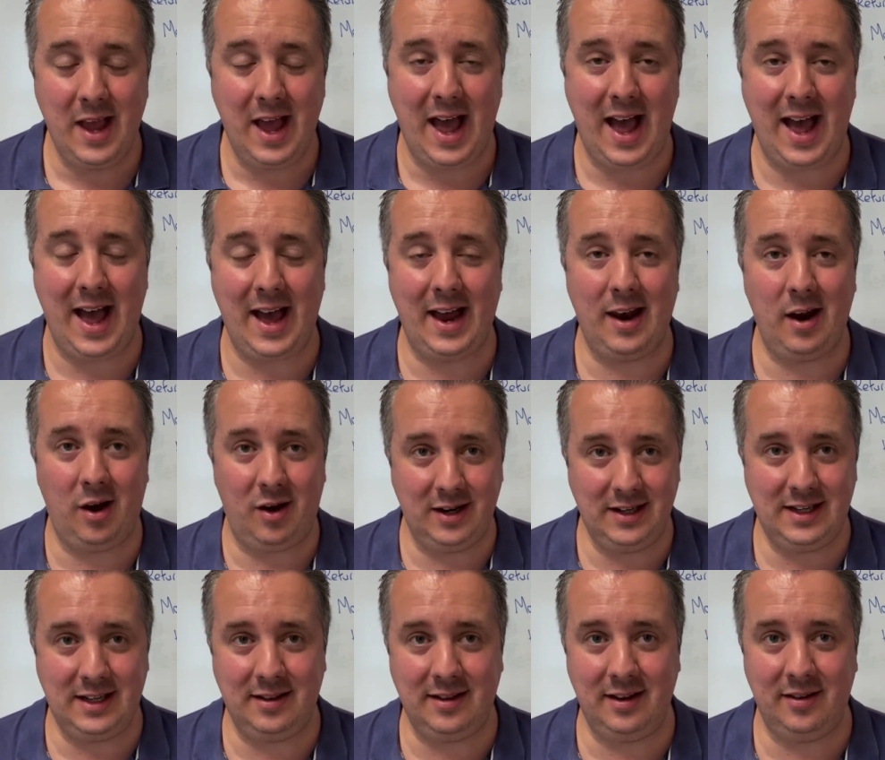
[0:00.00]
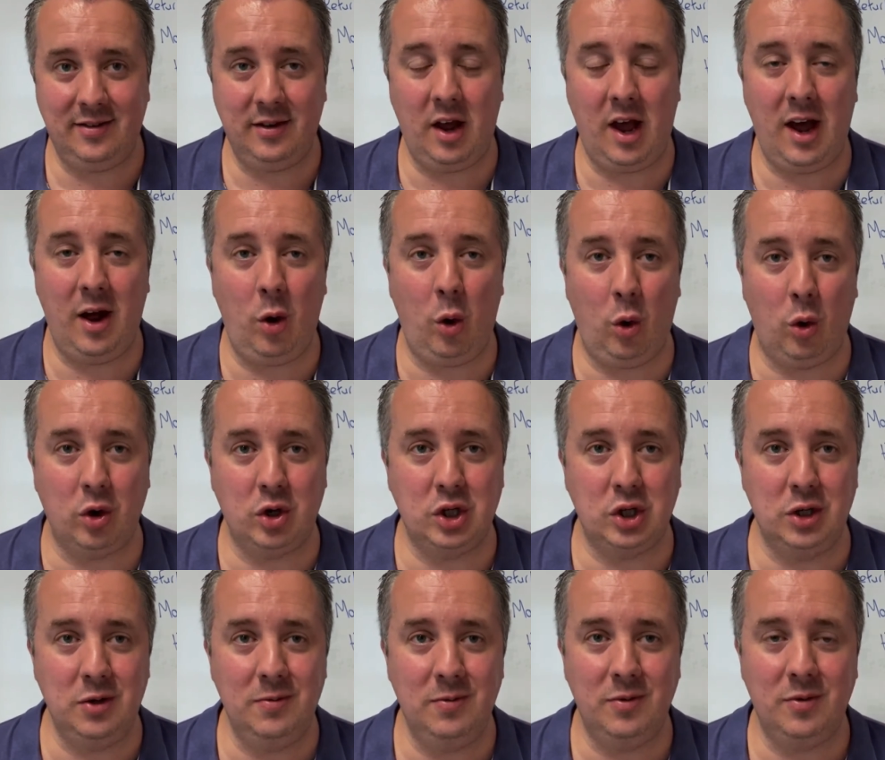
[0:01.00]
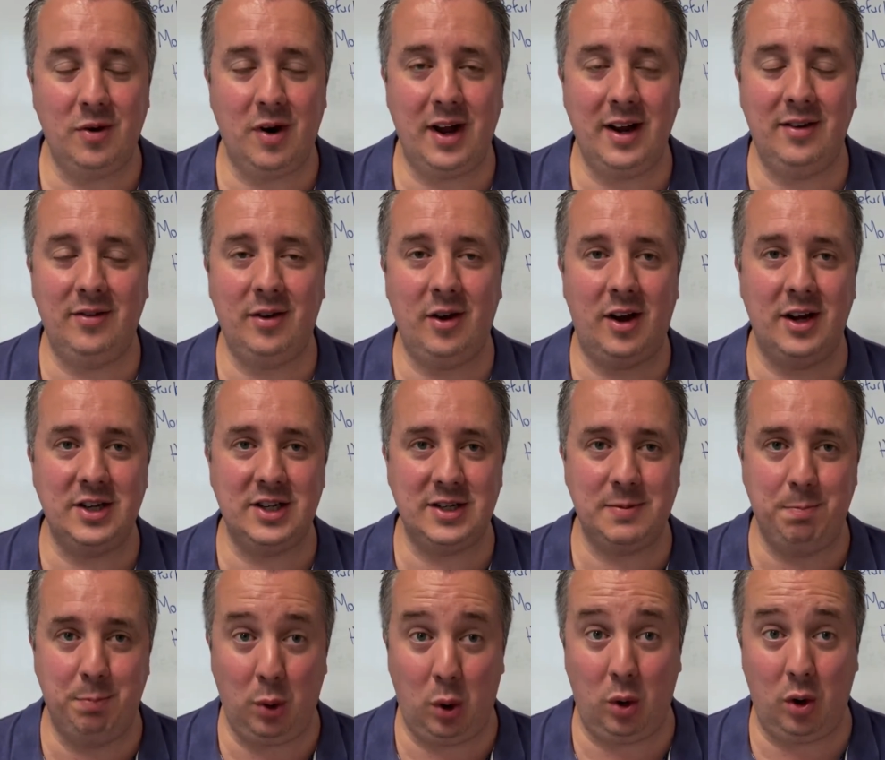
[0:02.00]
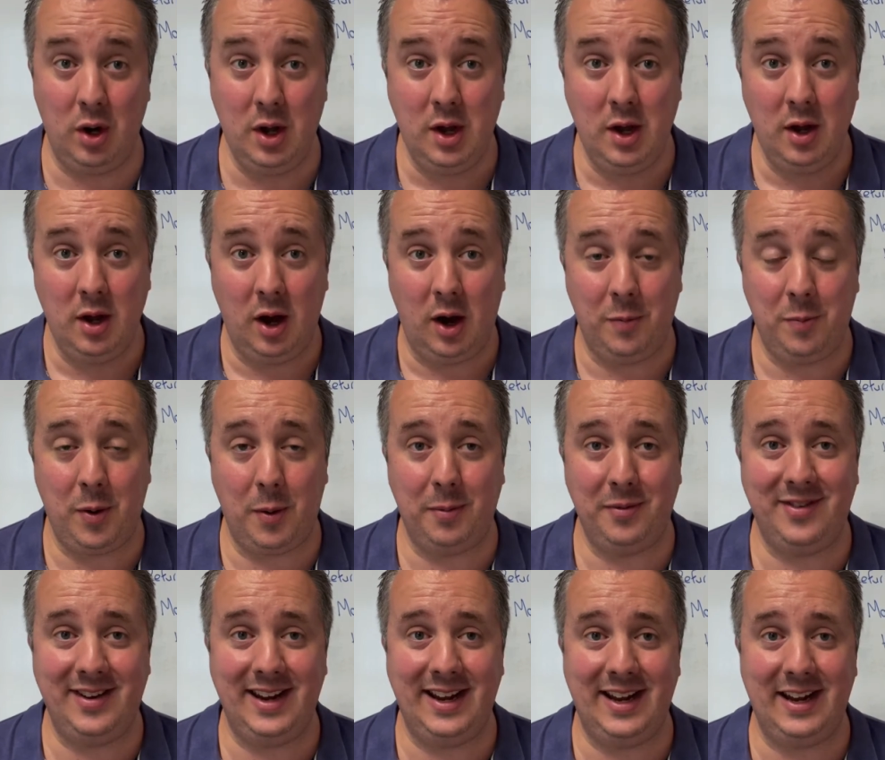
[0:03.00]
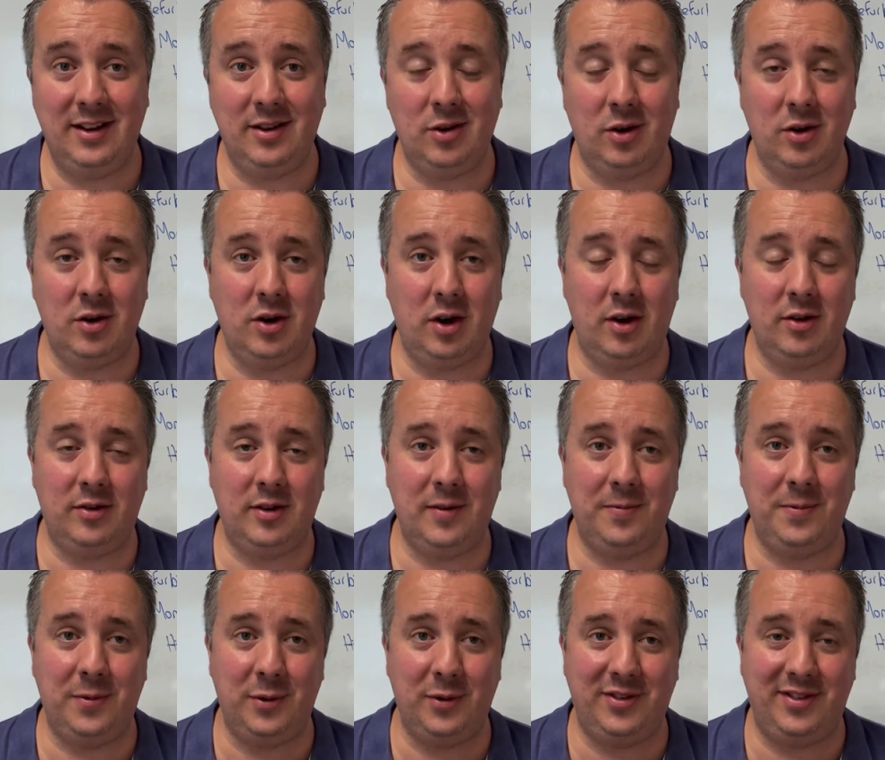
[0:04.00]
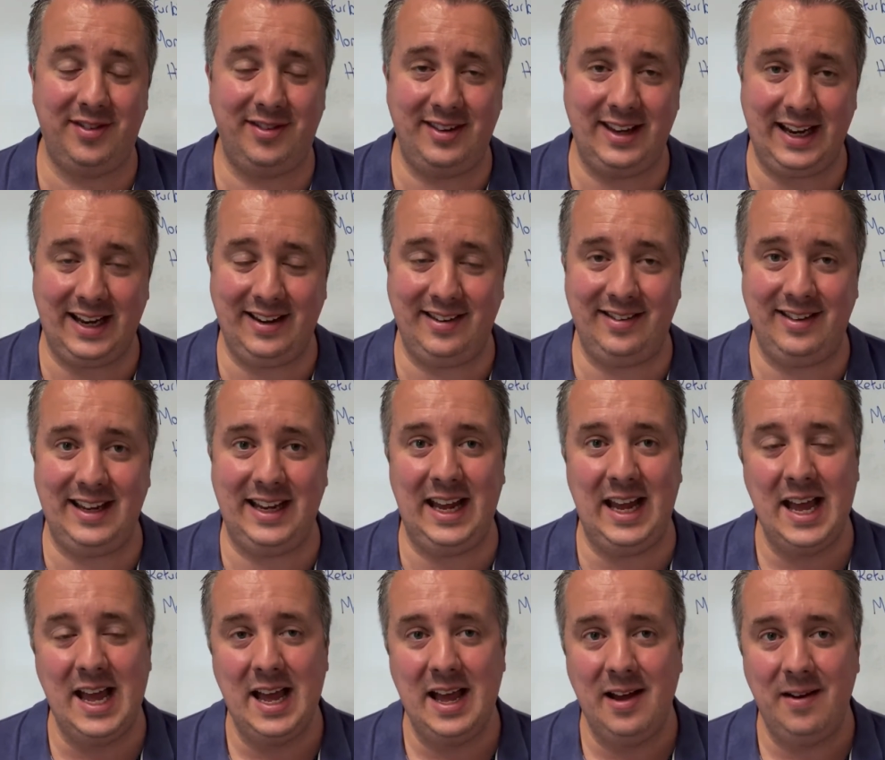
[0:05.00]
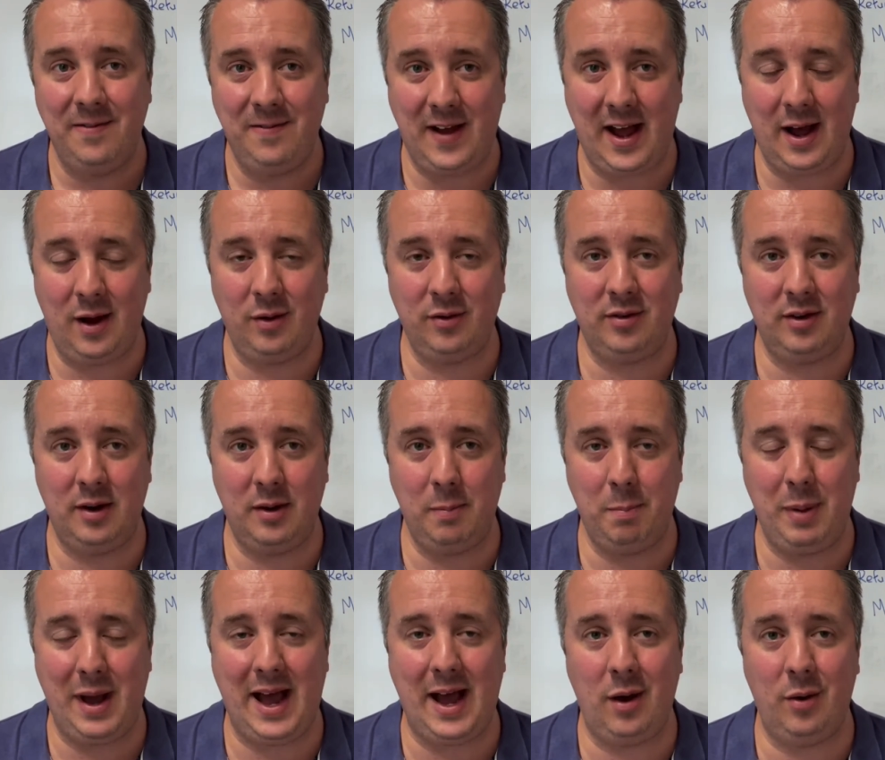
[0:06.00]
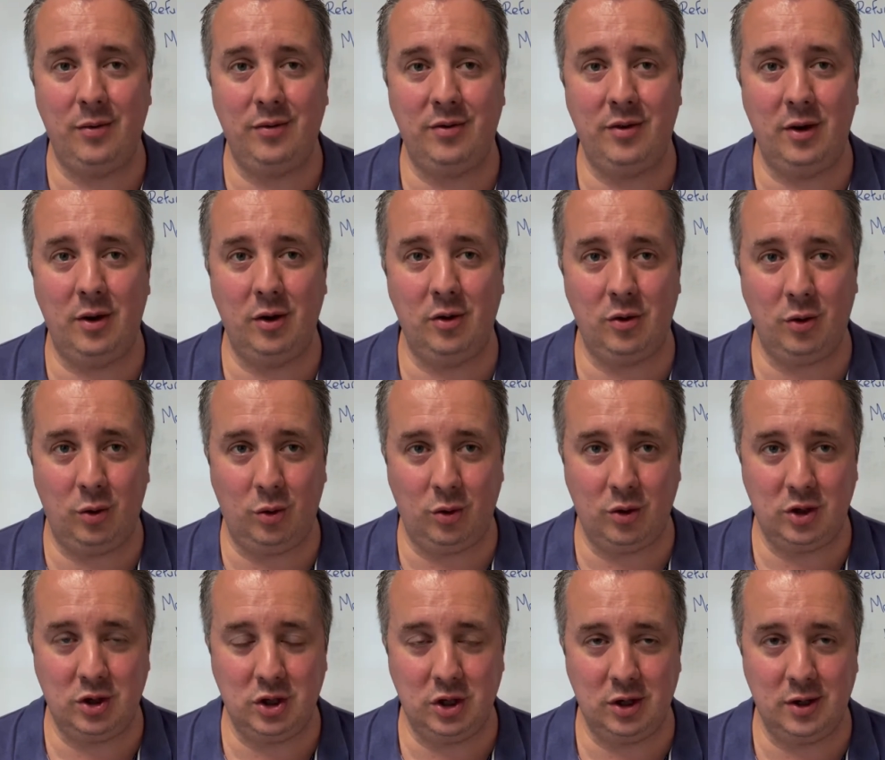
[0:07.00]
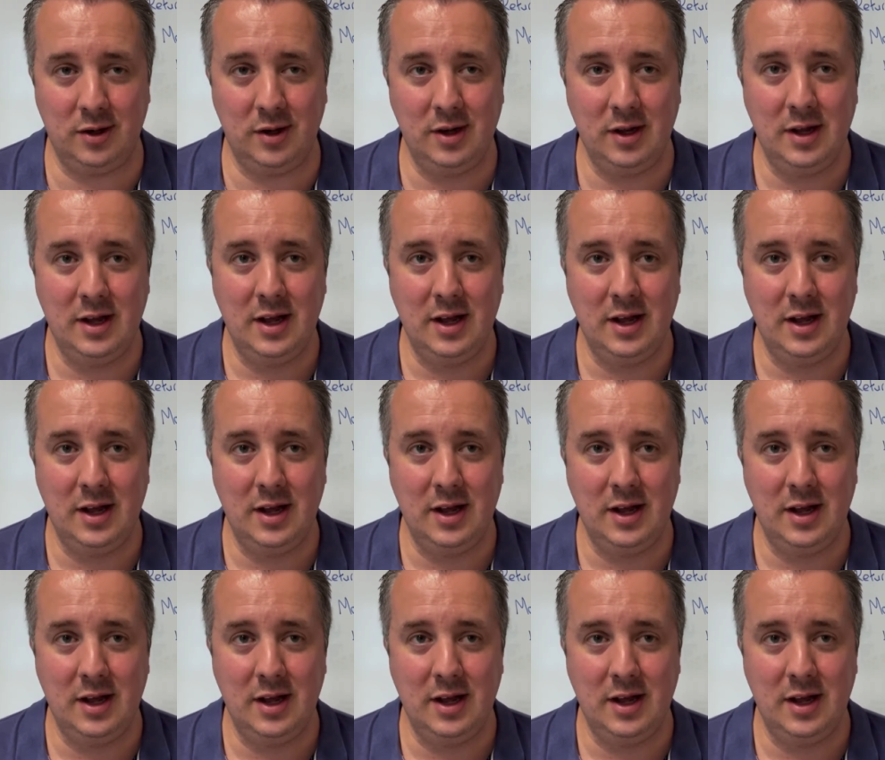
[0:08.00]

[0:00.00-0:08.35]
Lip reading: And I did this at auction, right? So I just bought a property in Doncaster for £60,000 at auction.